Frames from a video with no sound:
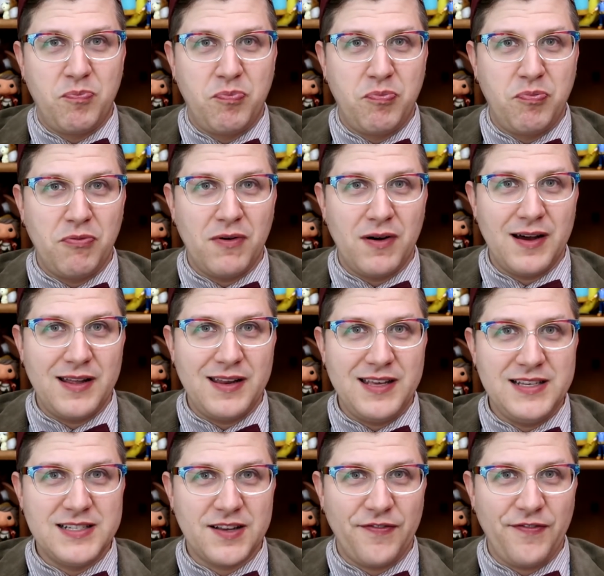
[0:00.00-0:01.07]
But
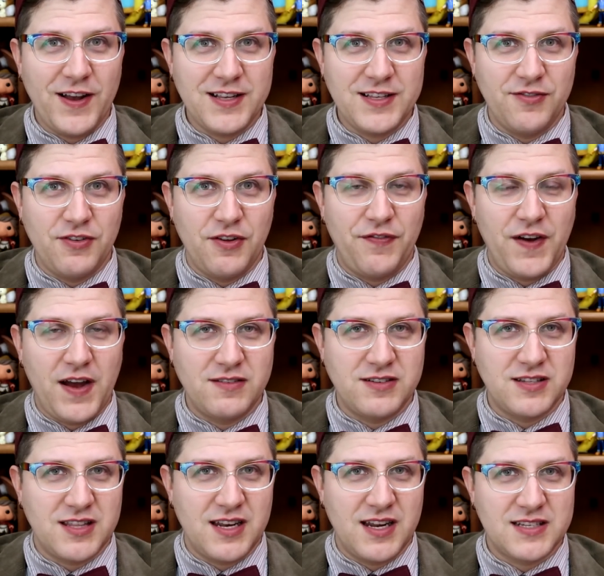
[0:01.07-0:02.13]
he's effectively found
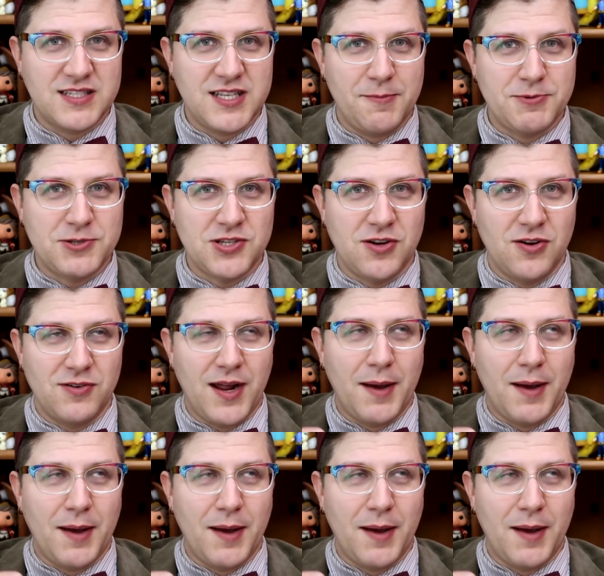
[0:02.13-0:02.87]
it the next episode.